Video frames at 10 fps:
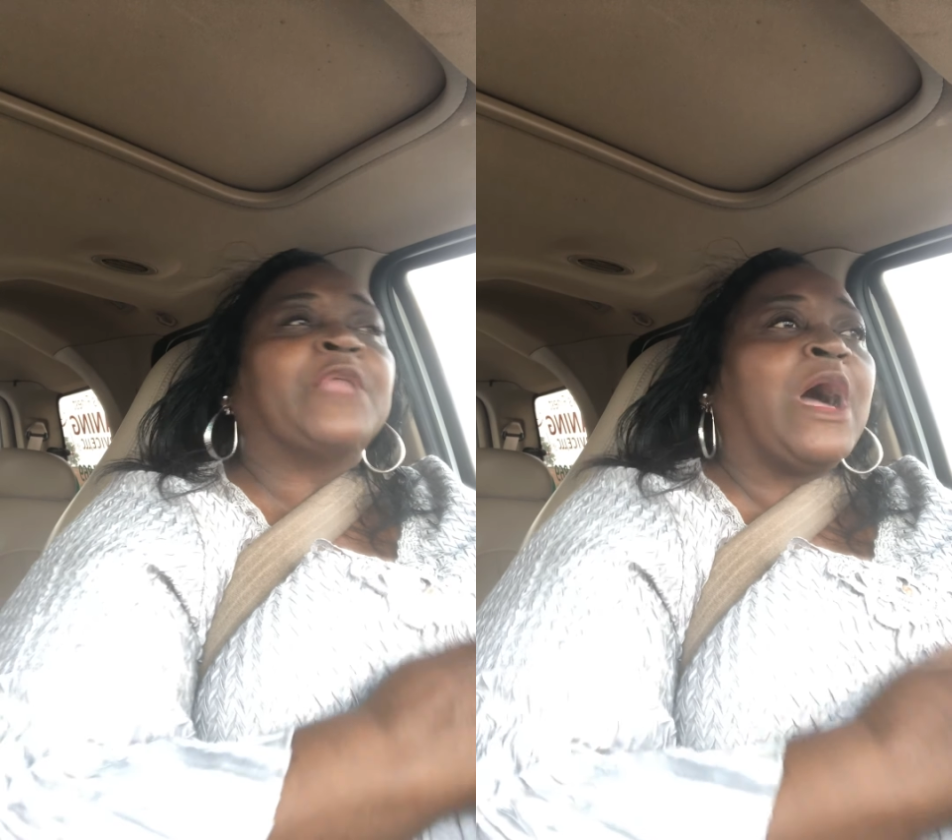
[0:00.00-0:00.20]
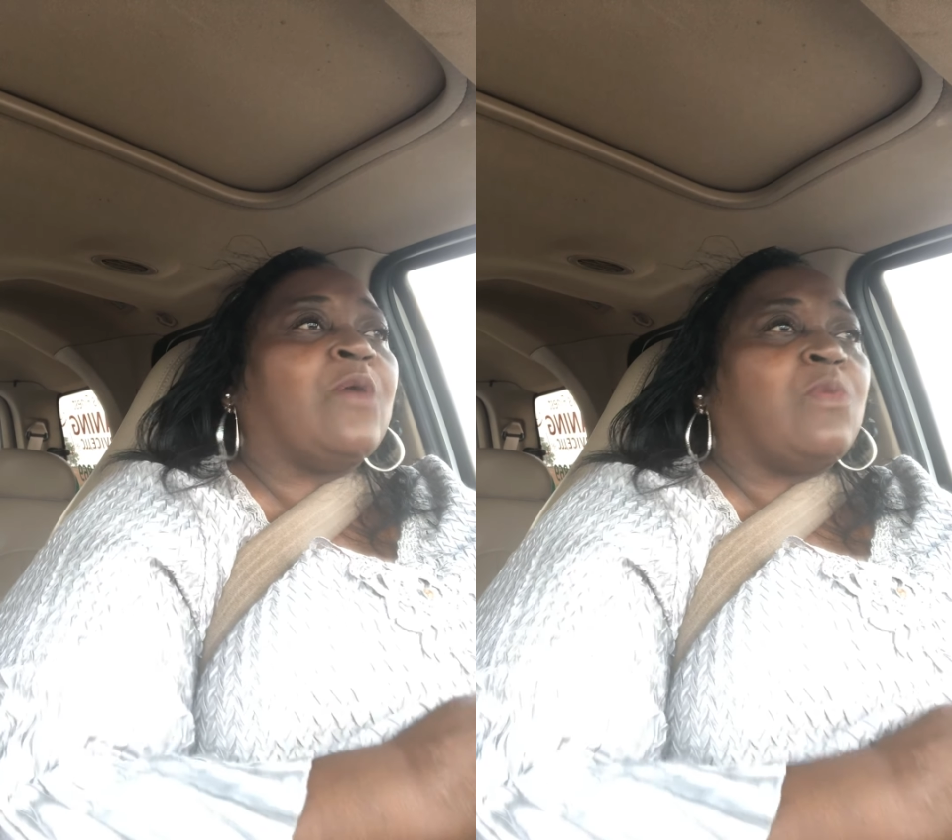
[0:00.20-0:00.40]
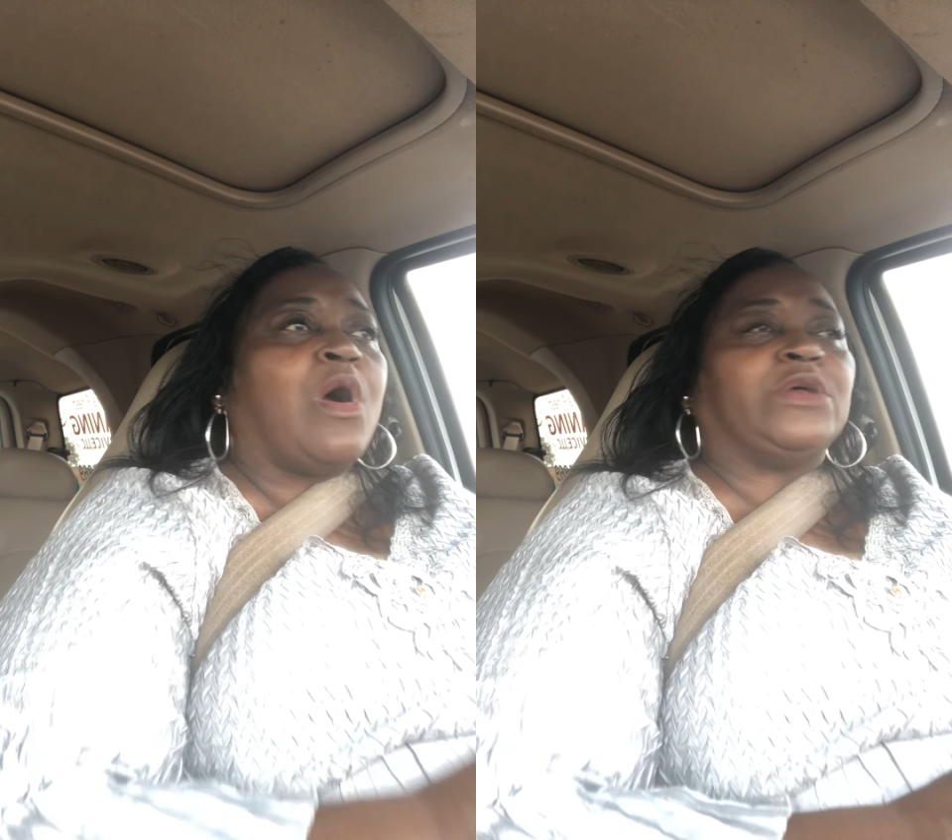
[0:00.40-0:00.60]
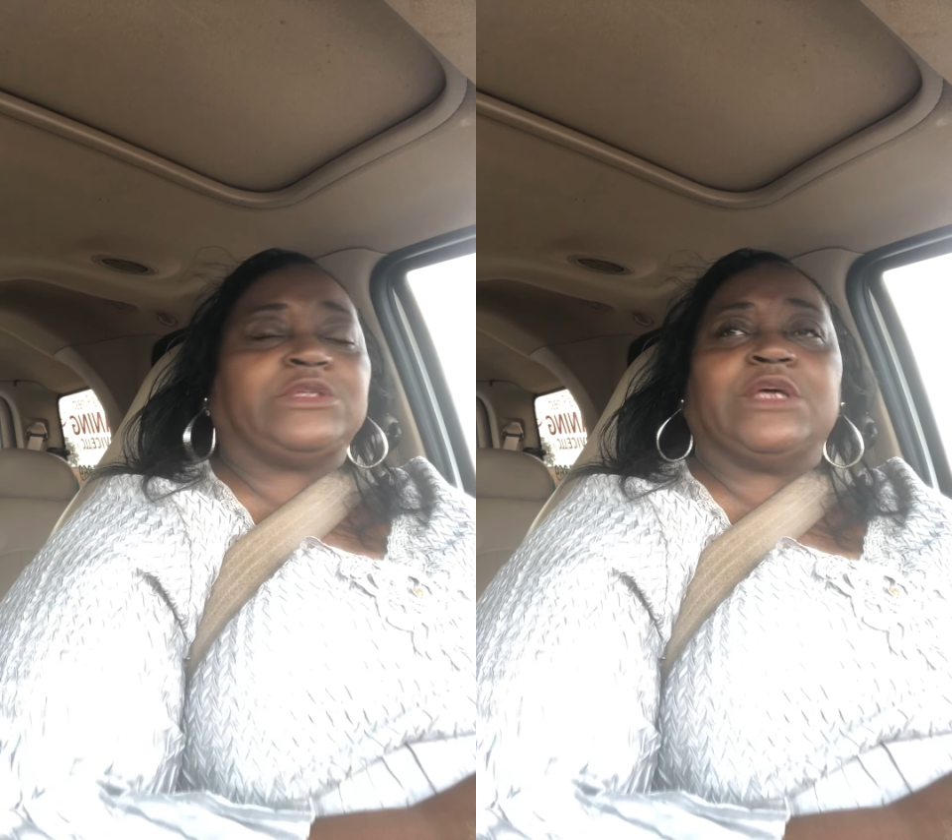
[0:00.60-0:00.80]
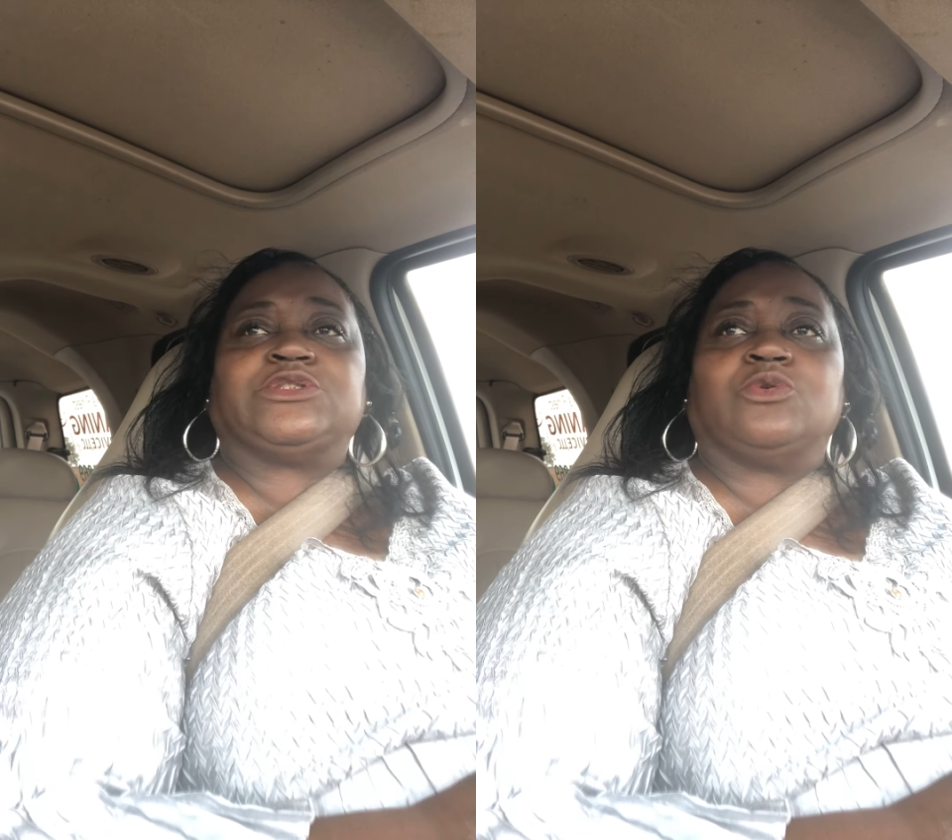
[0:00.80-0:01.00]
I
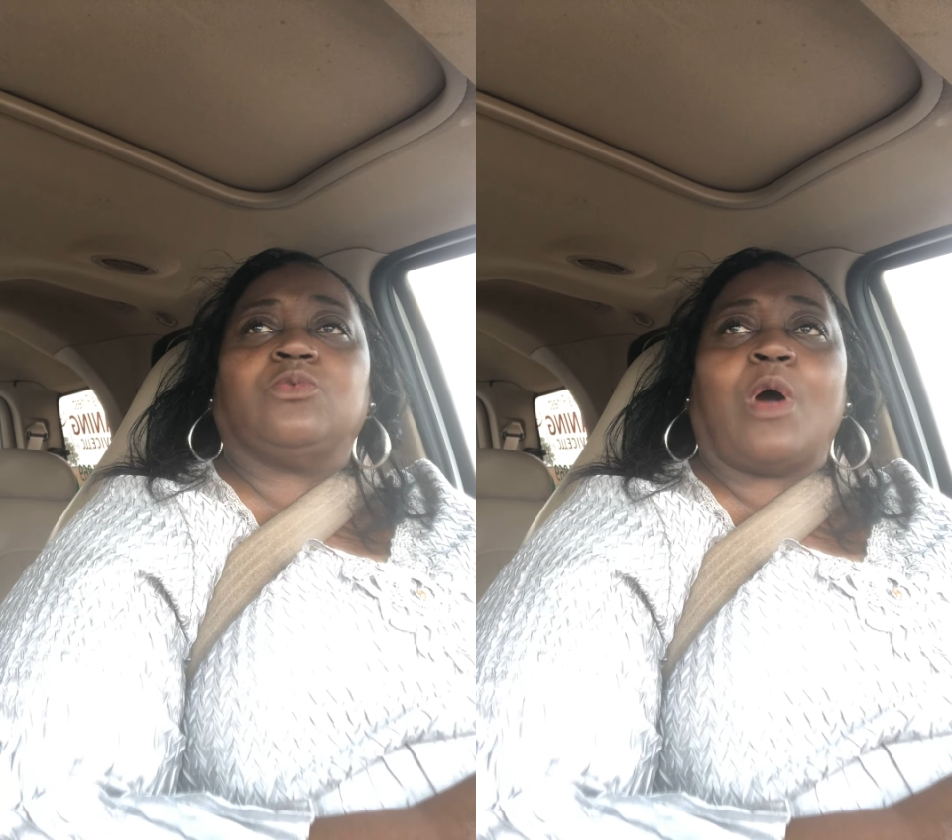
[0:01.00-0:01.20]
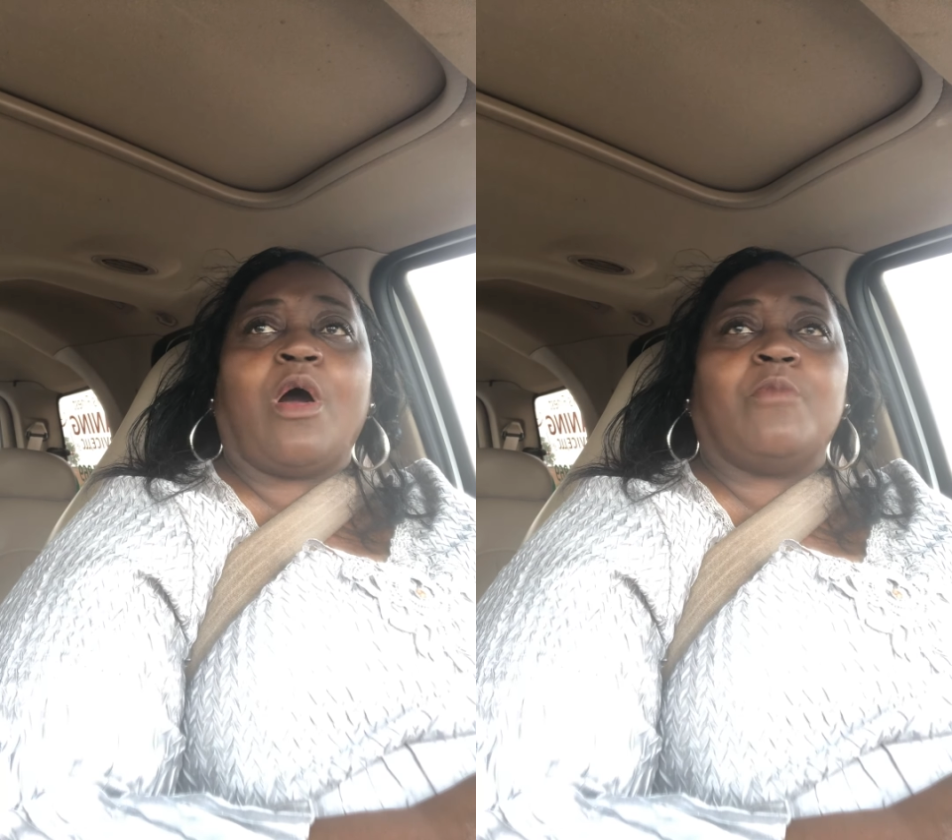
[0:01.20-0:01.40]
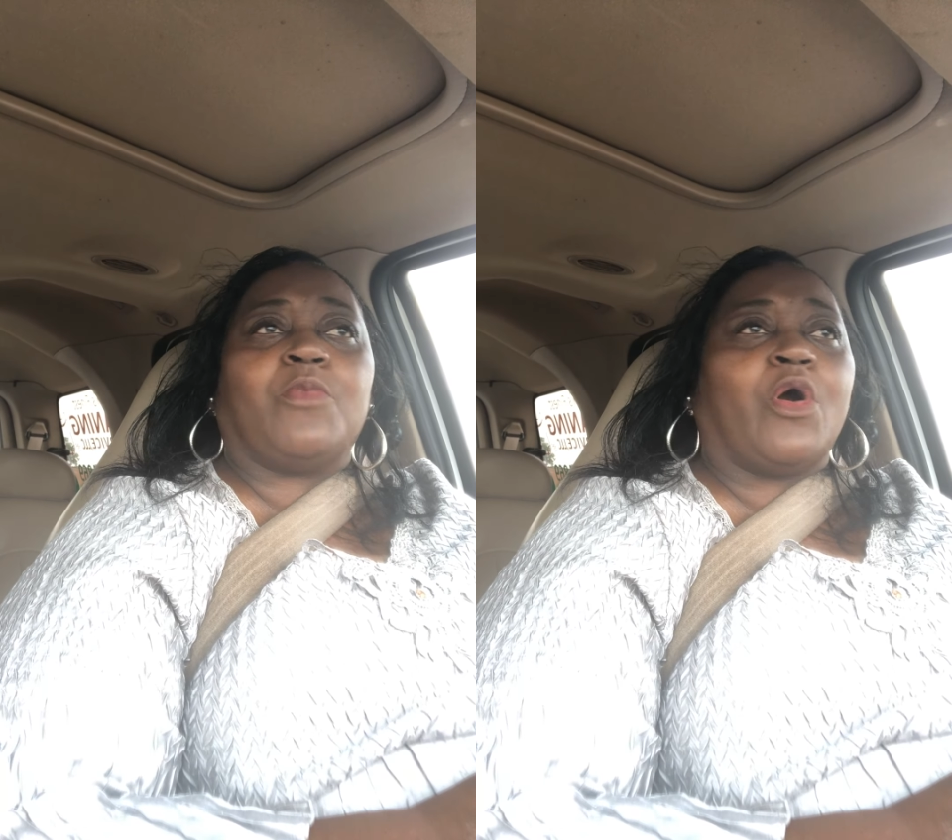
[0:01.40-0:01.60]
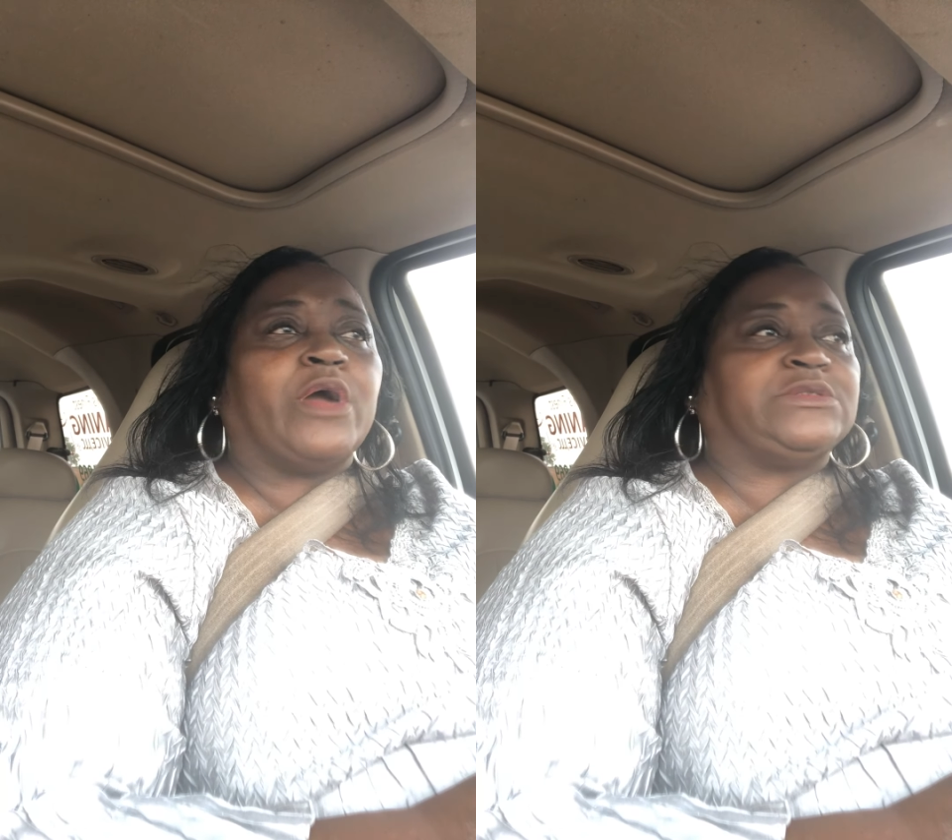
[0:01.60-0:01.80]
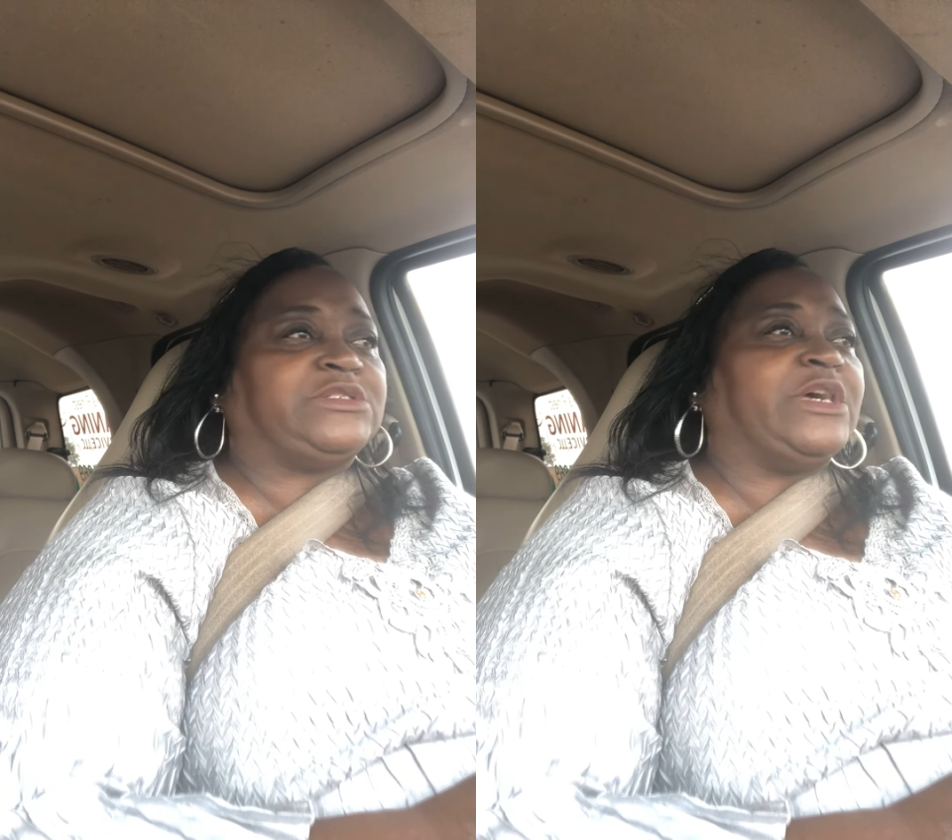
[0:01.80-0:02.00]
walked into Walmart